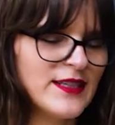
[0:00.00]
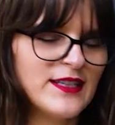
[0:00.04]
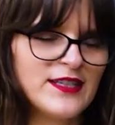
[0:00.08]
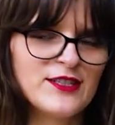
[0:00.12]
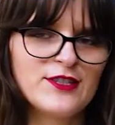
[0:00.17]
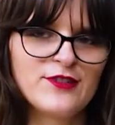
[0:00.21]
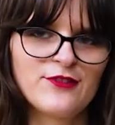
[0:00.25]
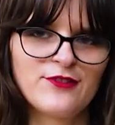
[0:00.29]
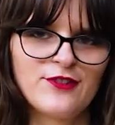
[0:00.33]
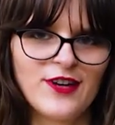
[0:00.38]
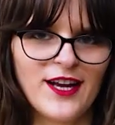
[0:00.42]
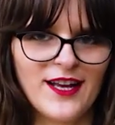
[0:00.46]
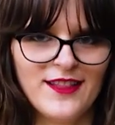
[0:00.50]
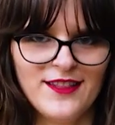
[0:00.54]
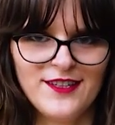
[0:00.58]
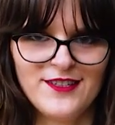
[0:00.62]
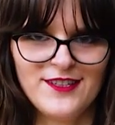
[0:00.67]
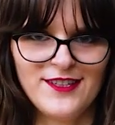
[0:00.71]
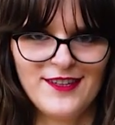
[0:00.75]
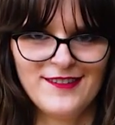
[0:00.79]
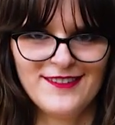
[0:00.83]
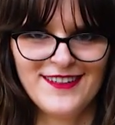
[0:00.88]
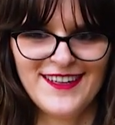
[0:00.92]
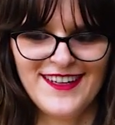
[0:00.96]
to fry the
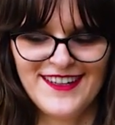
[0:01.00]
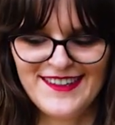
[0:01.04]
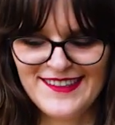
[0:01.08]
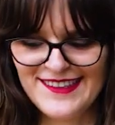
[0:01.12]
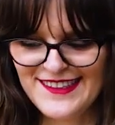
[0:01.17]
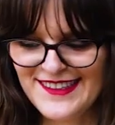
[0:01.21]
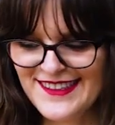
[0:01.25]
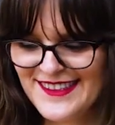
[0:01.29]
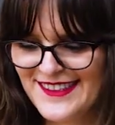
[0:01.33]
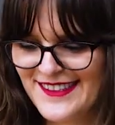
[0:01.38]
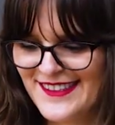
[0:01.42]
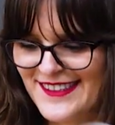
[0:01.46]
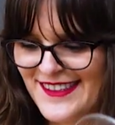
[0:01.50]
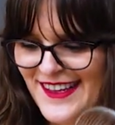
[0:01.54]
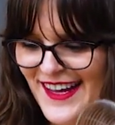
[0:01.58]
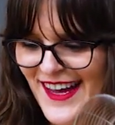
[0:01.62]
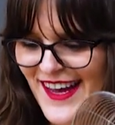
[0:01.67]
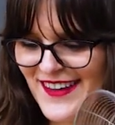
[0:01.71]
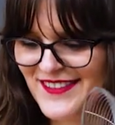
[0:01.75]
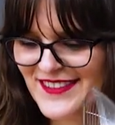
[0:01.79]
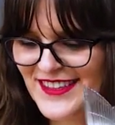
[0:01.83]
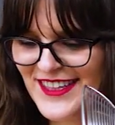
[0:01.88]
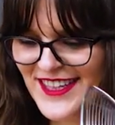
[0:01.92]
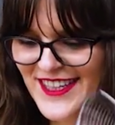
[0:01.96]
donuts.
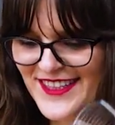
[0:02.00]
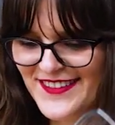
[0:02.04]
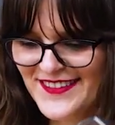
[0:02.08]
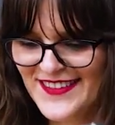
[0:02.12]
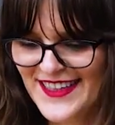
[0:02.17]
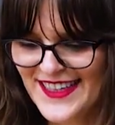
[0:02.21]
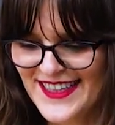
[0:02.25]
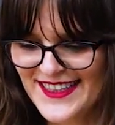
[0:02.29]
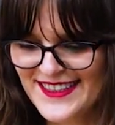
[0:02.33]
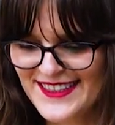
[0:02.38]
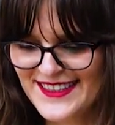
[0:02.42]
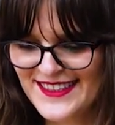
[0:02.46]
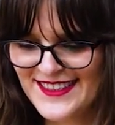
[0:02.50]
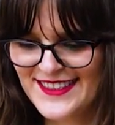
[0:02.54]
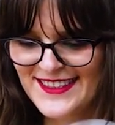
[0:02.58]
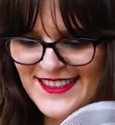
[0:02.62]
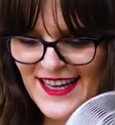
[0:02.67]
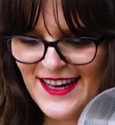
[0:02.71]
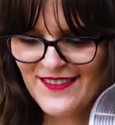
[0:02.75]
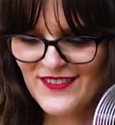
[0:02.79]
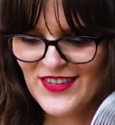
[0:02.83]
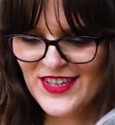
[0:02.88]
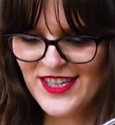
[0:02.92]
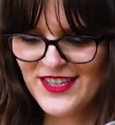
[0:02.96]
I'm nervous.
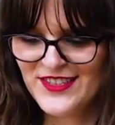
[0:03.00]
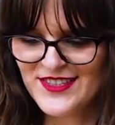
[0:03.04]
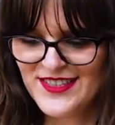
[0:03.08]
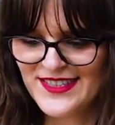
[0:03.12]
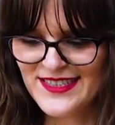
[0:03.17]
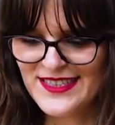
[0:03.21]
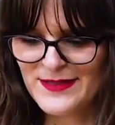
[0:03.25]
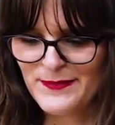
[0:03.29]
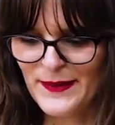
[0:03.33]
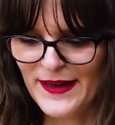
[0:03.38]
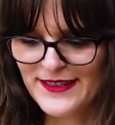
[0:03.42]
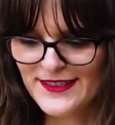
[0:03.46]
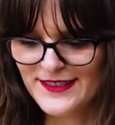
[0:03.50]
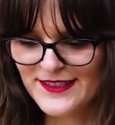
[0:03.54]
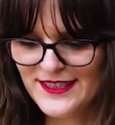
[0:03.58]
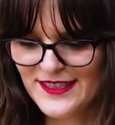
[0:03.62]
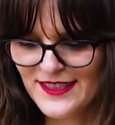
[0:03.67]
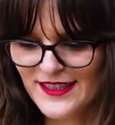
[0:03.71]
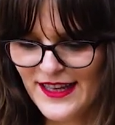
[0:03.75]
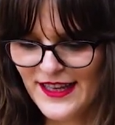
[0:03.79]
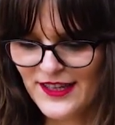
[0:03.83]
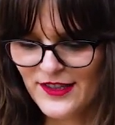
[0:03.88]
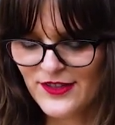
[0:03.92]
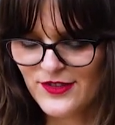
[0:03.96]
I'm gonna use the spider
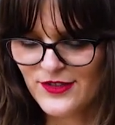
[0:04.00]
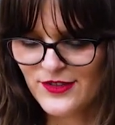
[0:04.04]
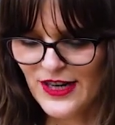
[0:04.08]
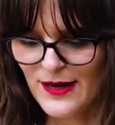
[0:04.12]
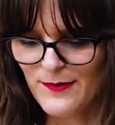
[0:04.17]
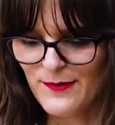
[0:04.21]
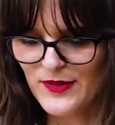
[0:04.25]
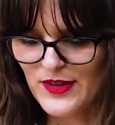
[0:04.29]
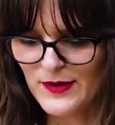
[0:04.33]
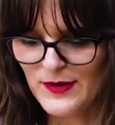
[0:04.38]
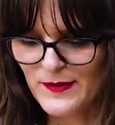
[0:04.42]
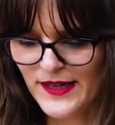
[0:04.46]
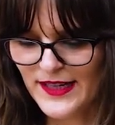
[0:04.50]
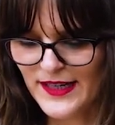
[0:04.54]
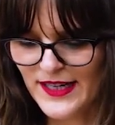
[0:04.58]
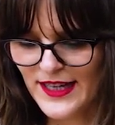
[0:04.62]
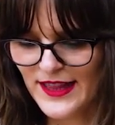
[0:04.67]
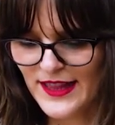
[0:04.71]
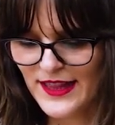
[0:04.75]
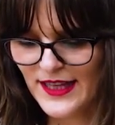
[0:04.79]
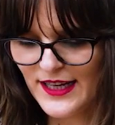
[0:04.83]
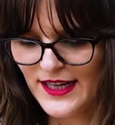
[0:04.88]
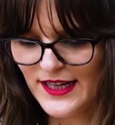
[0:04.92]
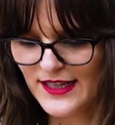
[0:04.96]
to like drop them in, I
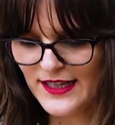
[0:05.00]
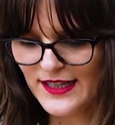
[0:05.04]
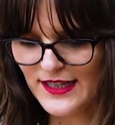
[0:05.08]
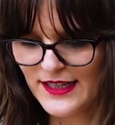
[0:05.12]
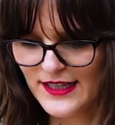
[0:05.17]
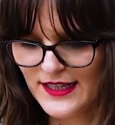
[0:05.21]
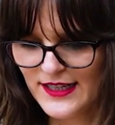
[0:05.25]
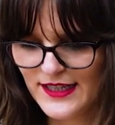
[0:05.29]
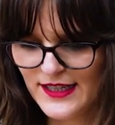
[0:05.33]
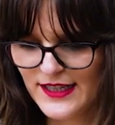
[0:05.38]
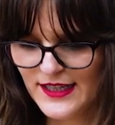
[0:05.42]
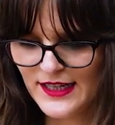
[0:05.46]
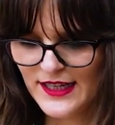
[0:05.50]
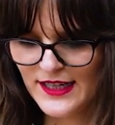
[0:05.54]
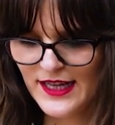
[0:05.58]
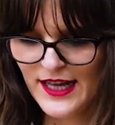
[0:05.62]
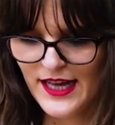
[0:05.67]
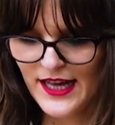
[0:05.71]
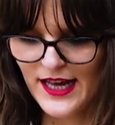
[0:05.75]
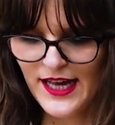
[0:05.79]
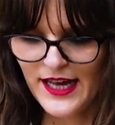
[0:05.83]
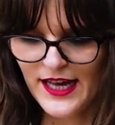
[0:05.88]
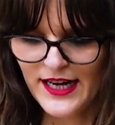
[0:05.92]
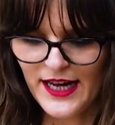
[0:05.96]
think.
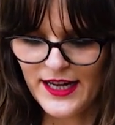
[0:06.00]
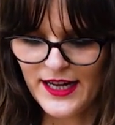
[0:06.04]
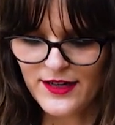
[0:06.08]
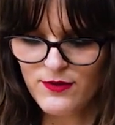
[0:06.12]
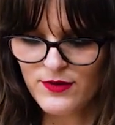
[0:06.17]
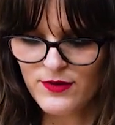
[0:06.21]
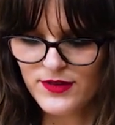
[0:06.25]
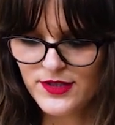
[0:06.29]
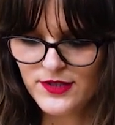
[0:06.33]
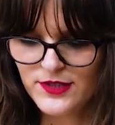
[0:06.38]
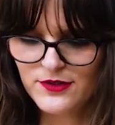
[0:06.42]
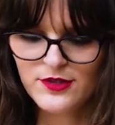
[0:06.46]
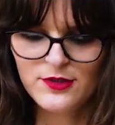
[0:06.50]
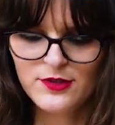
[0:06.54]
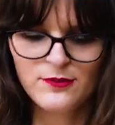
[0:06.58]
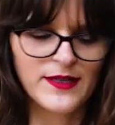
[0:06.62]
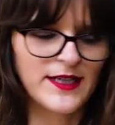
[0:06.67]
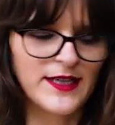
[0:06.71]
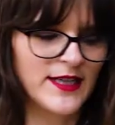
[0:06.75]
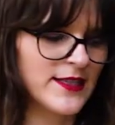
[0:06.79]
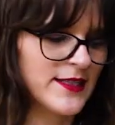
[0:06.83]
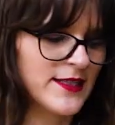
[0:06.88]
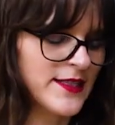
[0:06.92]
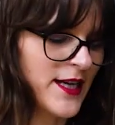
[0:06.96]
And I don't want to do too
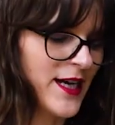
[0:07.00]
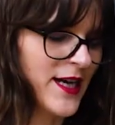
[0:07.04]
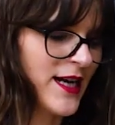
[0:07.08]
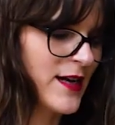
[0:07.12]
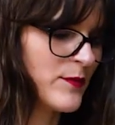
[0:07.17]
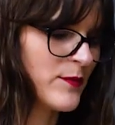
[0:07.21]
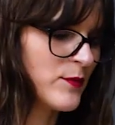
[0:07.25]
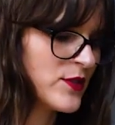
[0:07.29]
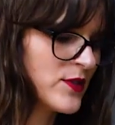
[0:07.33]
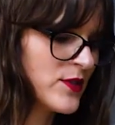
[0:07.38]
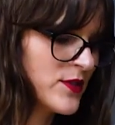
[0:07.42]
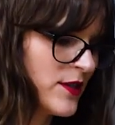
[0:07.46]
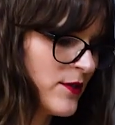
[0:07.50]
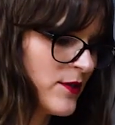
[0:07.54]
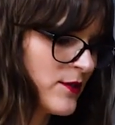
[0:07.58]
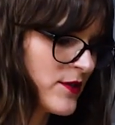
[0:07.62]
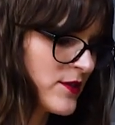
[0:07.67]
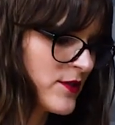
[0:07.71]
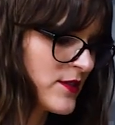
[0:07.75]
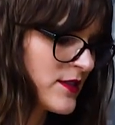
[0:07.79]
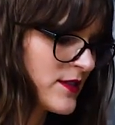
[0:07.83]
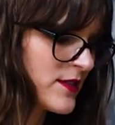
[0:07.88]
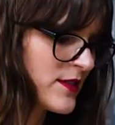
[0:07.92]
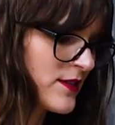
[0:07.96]
many at a time. We'll start with
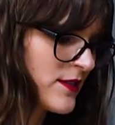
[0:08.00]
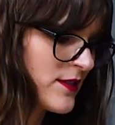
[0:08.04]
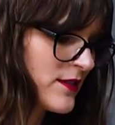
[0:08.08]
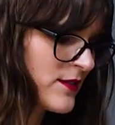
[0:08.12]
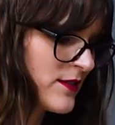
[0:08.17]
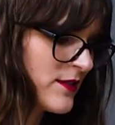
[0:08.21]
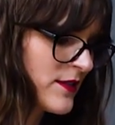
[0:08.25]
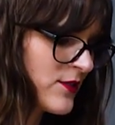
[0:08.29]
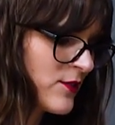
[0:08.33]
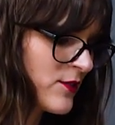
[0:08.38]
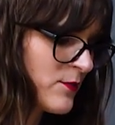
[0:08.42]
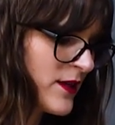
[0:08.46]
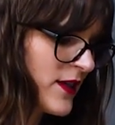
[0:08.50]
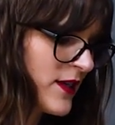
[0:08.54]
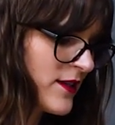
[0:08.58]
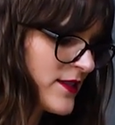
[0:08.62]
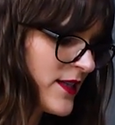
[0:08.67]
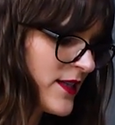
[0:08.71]
just, this will be our